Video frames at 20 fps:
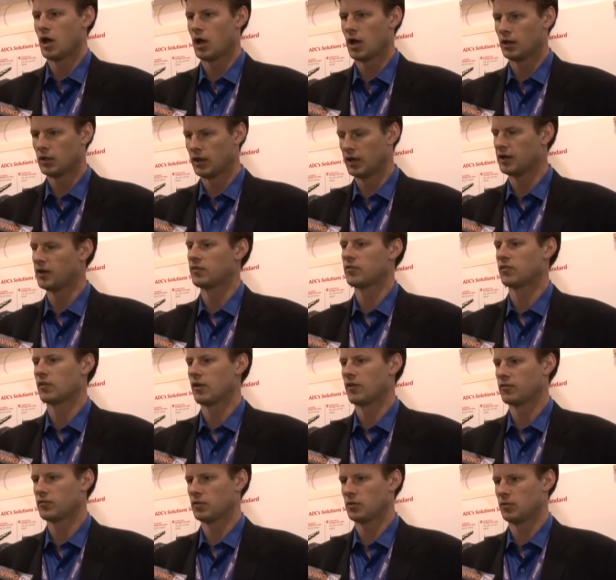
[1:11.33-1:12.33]
uh, lend
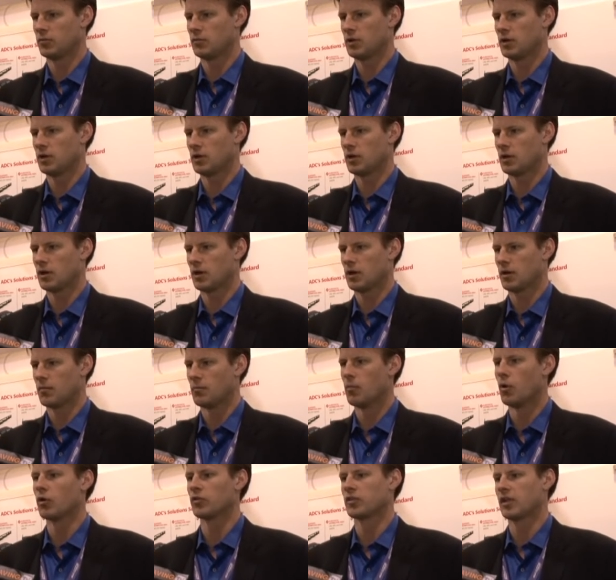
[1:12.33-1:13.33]
itself to be uh,
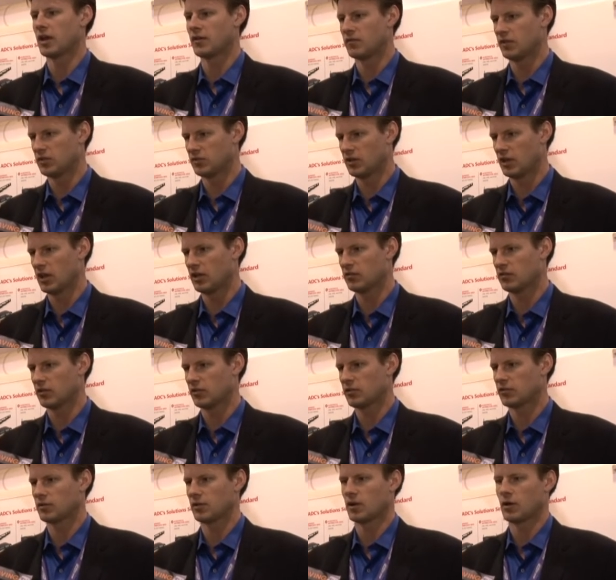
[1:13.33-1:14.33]
most
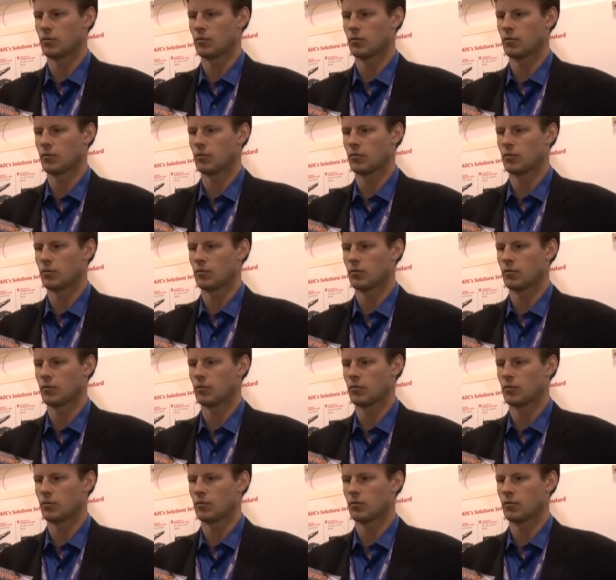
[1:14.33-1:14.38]
advantageous.